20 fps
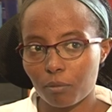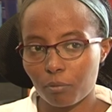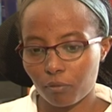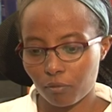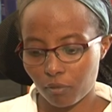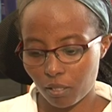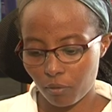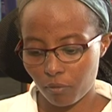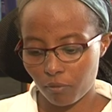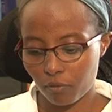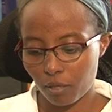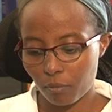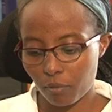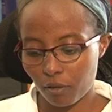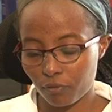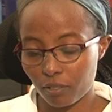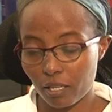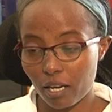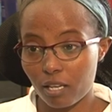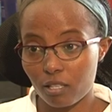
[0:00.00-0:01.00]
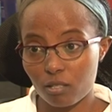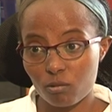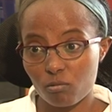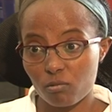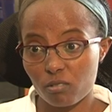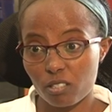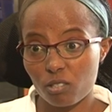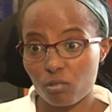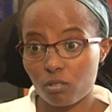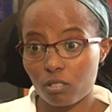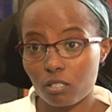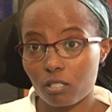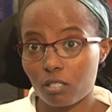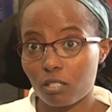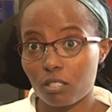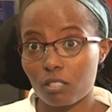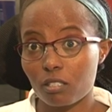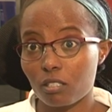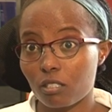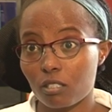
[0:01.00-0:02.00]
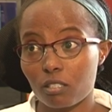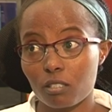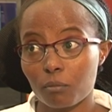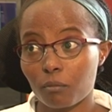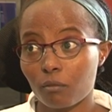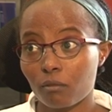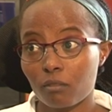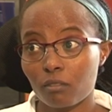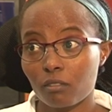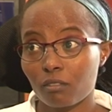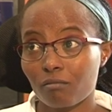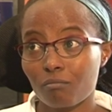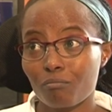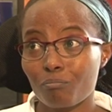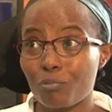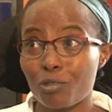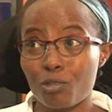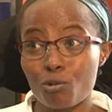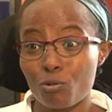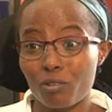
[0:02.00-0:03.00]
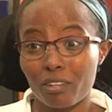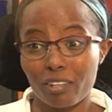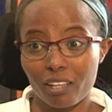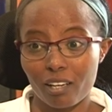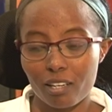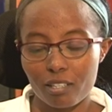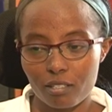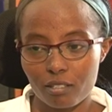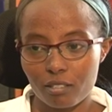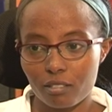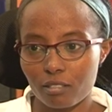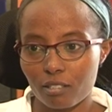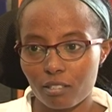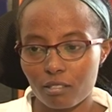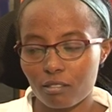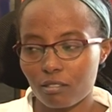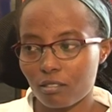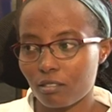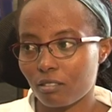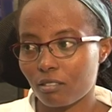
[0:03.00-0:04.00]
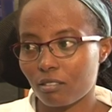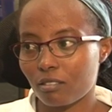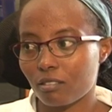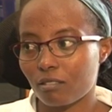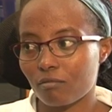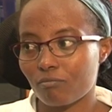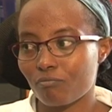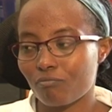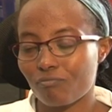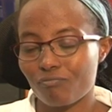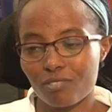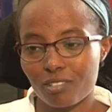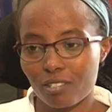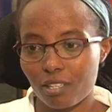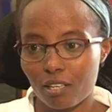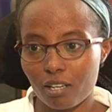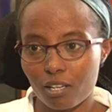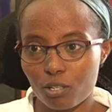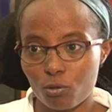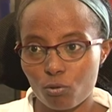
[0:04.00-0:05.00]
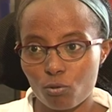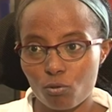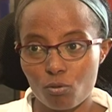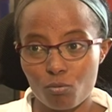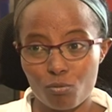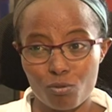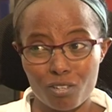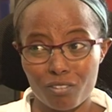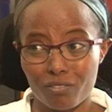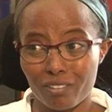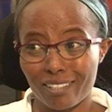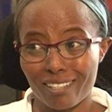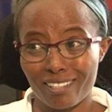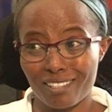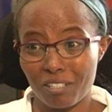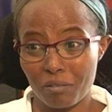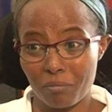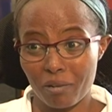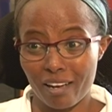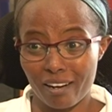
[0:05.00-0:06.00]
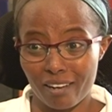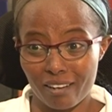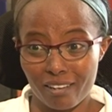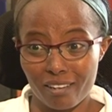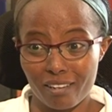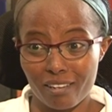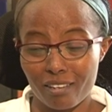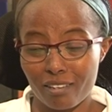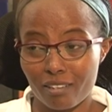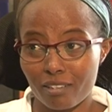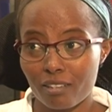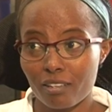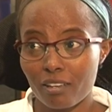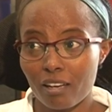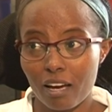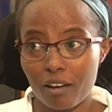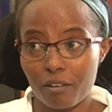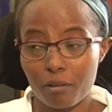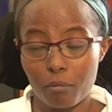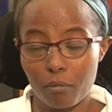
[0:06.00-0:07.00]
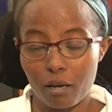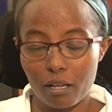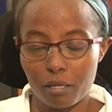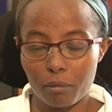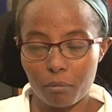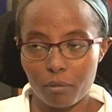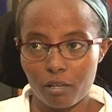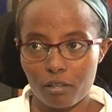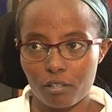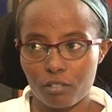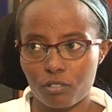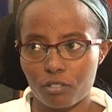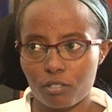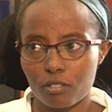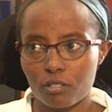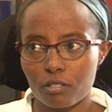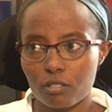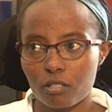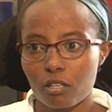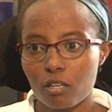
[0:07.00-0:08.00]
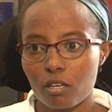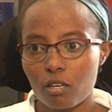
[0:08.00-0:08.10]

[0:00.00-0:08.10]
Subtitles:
some of them after high school, they don't see beyond that. They just see staying at home or even getting married, early marriages.